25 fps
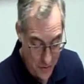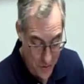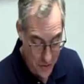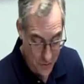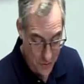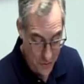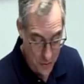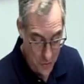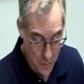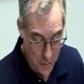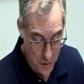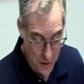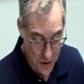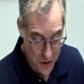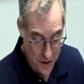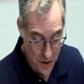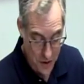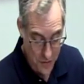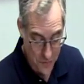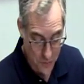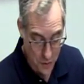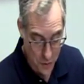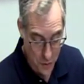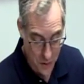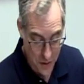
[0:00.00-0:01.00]
the
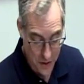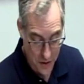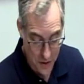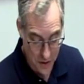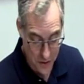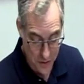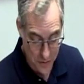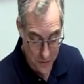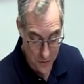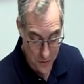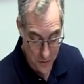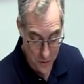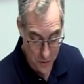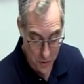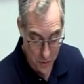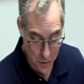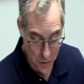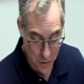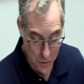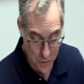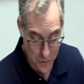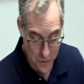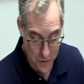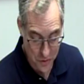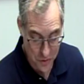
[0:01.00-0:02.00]
24 elders
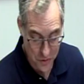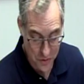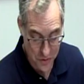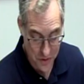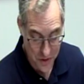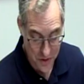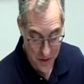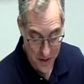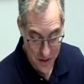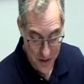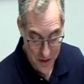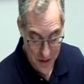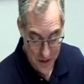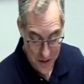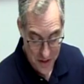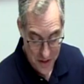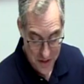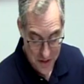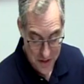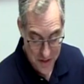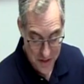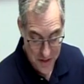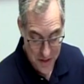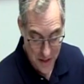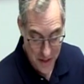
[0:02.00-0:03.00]
who
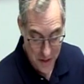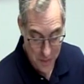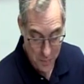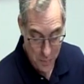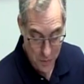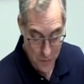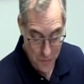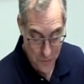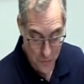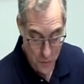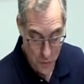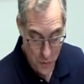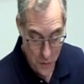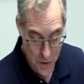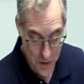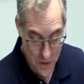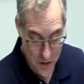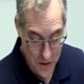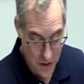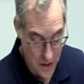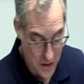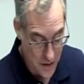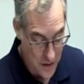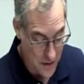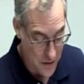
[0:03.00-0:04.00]
set before
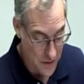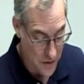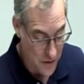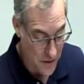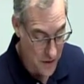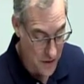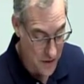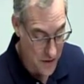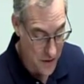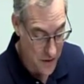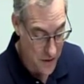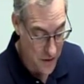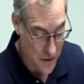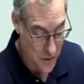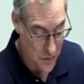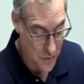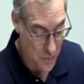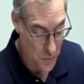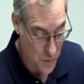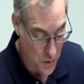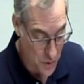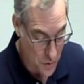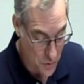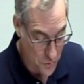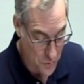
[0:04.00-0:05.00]
God on his
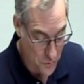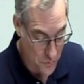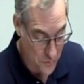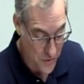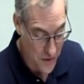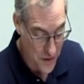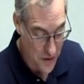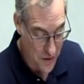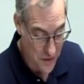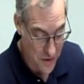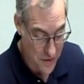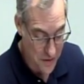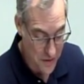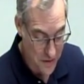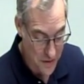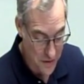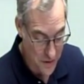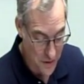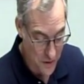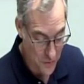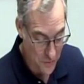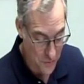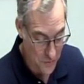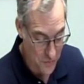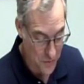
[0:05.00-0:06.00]
throne fell on
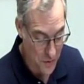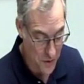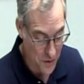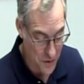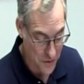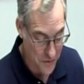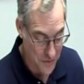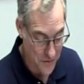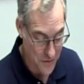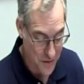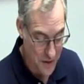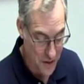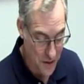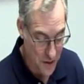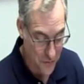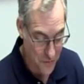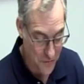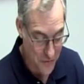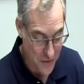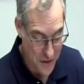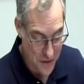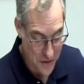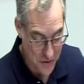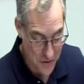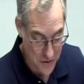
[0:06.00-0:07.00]
their on their
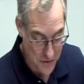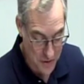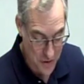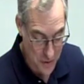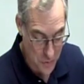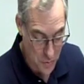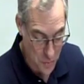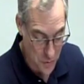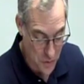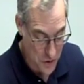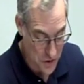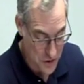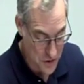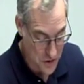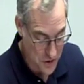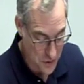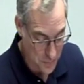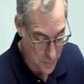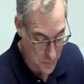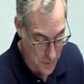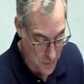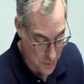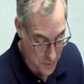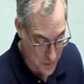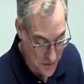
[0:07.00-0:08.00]
faces and
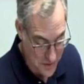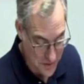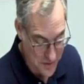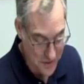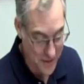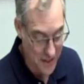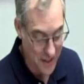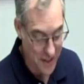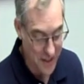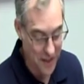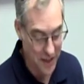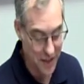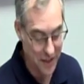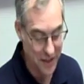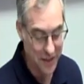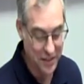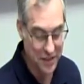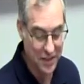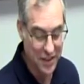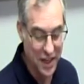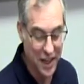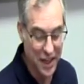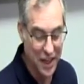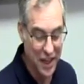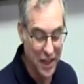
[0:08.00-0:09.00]
worshiped him and said,
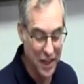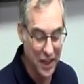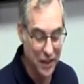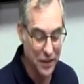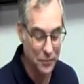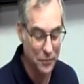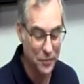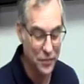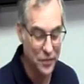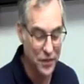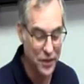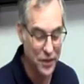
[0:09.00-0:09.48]
saying,